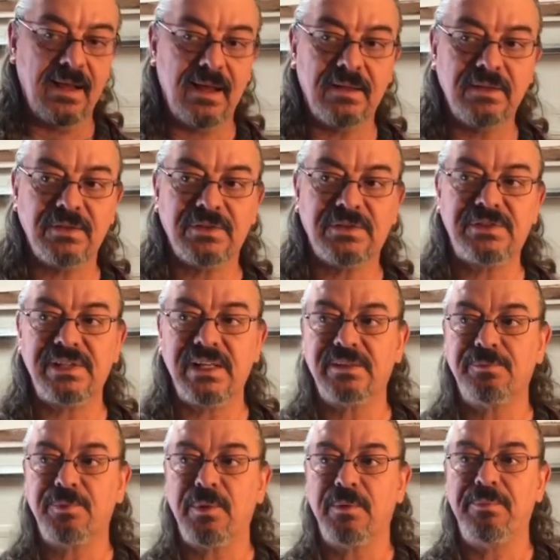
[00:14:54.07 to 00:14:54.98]
they're
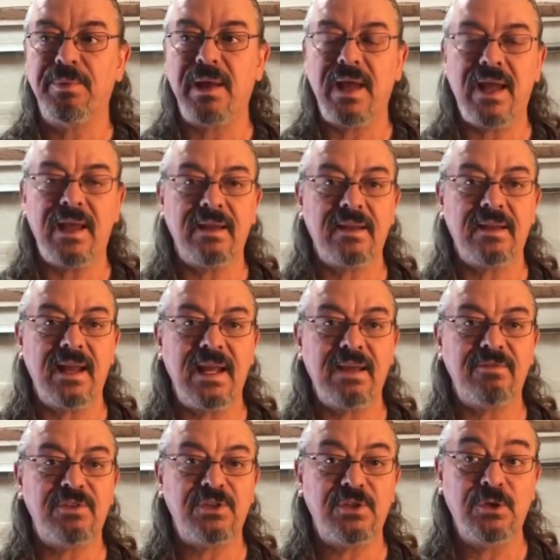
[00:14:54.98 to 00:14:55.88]
6 per bag, and I
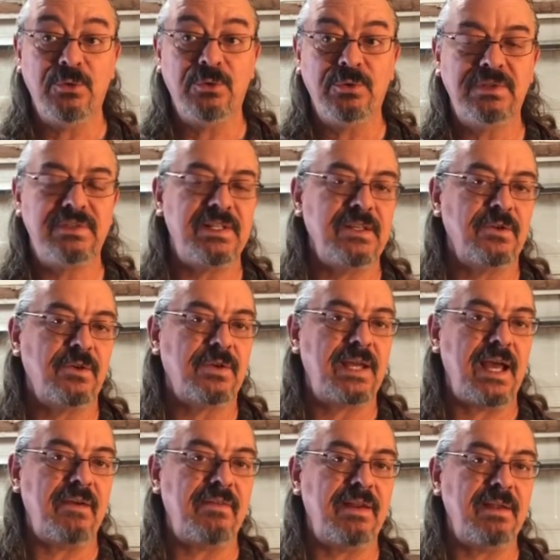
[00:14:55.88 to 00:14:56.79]
have 2 single
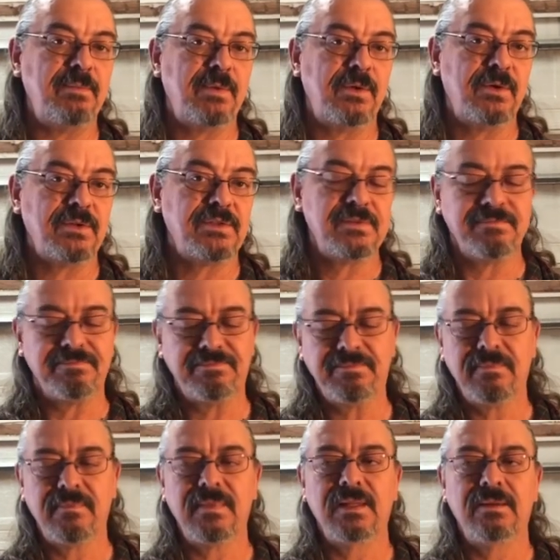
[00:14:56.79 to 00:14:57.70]
cavity molds.
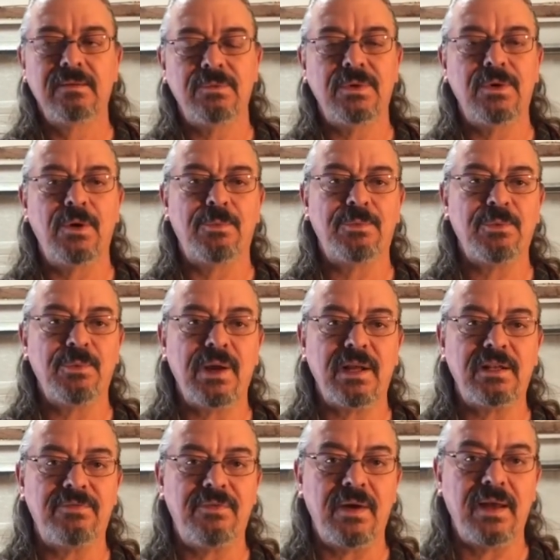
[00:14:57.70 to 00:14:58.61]
We hope to
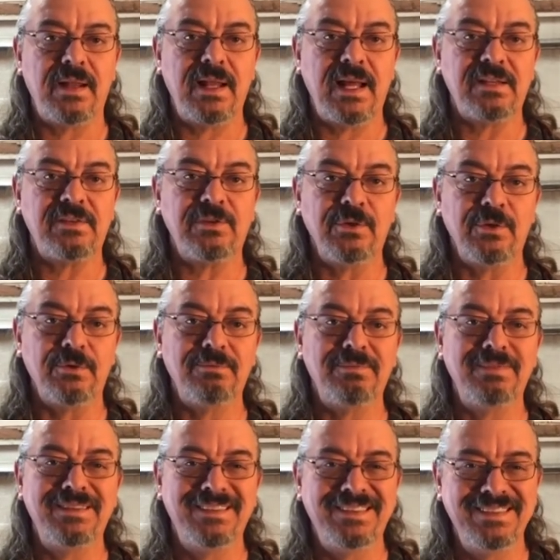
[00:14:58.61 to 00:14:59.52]
rectify that soon.
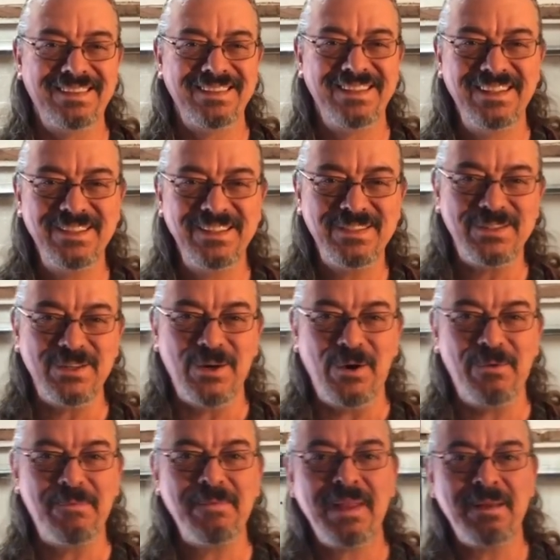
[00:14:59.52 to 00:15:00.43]

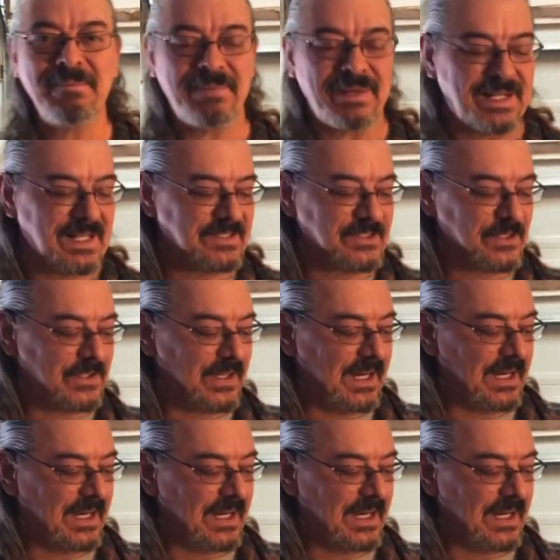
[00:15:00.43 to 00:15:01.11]
So, but that's just an